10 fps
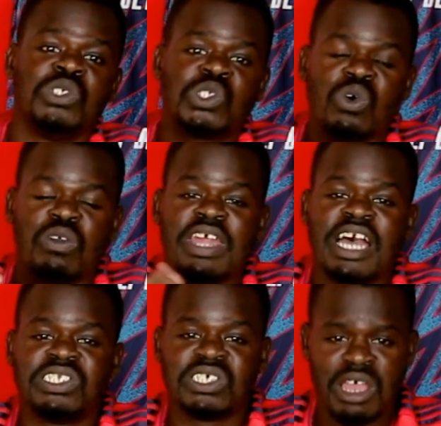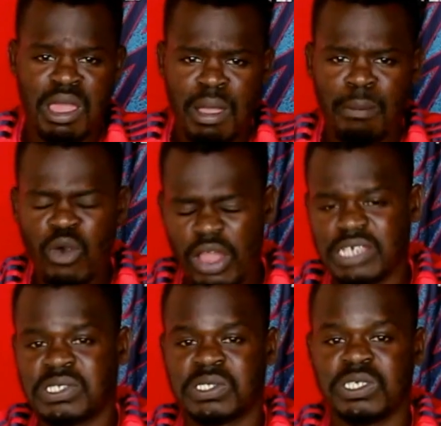we saw that
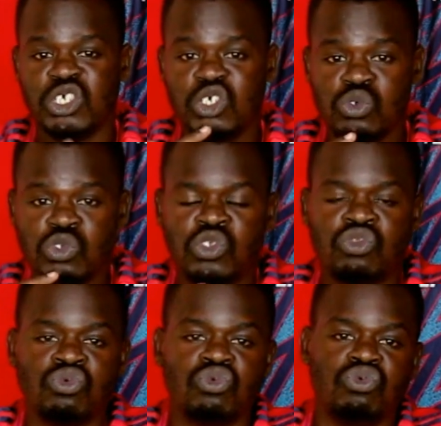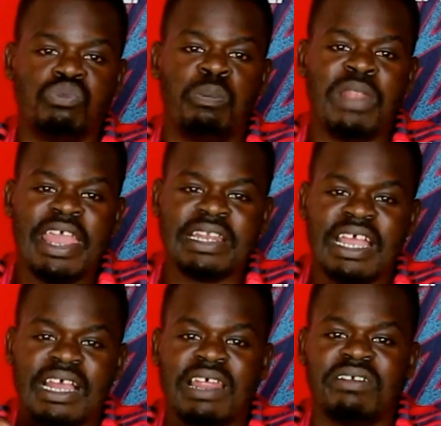Moyes used to
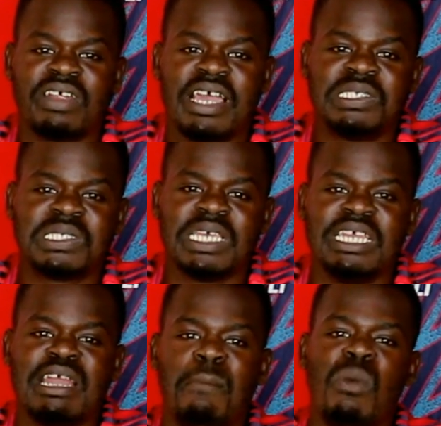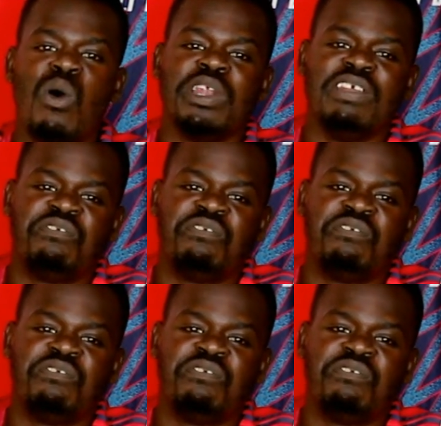play Declan Rice in a more